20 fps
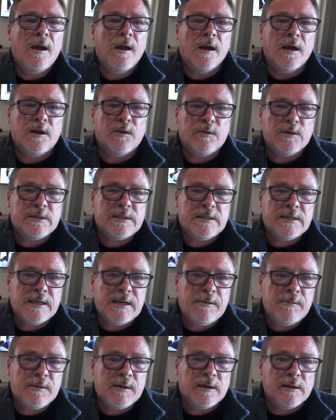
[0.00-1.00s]
and it was
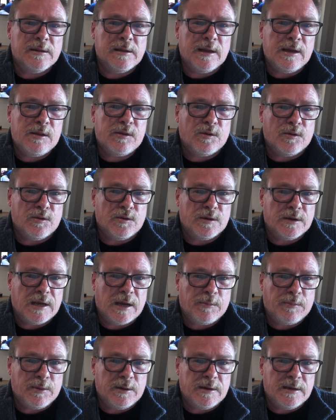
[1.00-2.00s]
deemed lethal. It
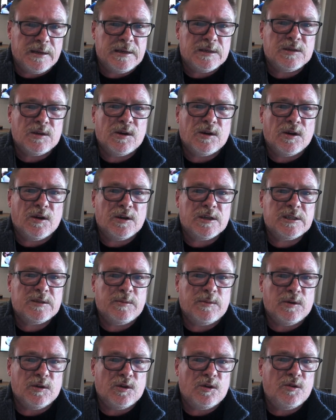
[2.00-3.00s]
happened inside a
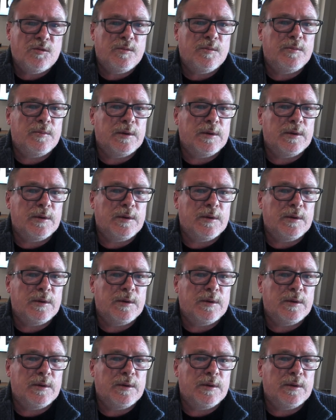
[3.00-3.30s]
hospital,